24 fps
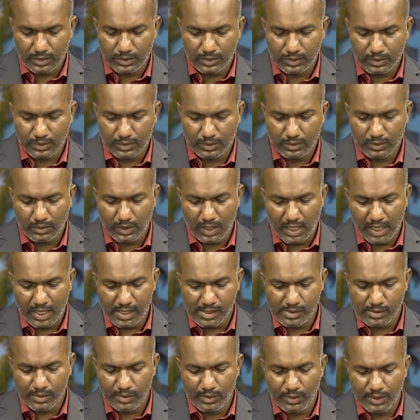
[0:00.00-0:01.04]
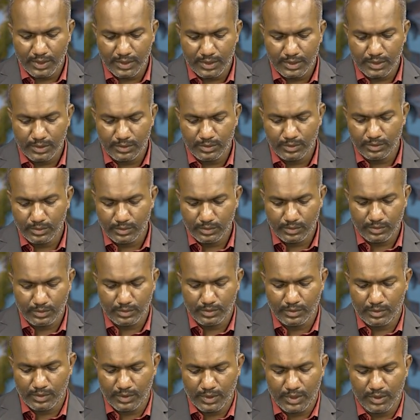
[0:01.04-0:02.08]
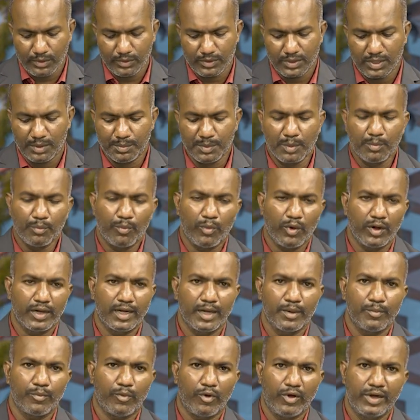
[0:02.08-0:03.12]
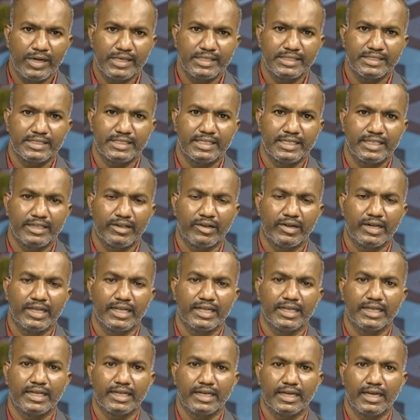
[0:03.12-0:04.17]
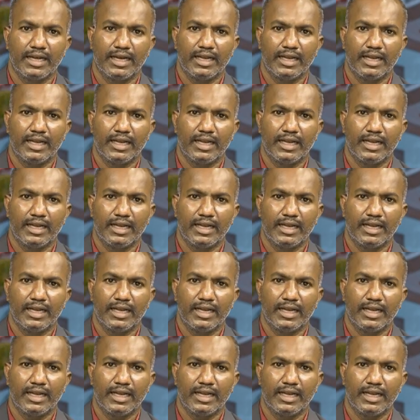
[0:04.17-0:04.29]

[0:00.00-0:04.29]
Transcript: So I am going to give some important points regarding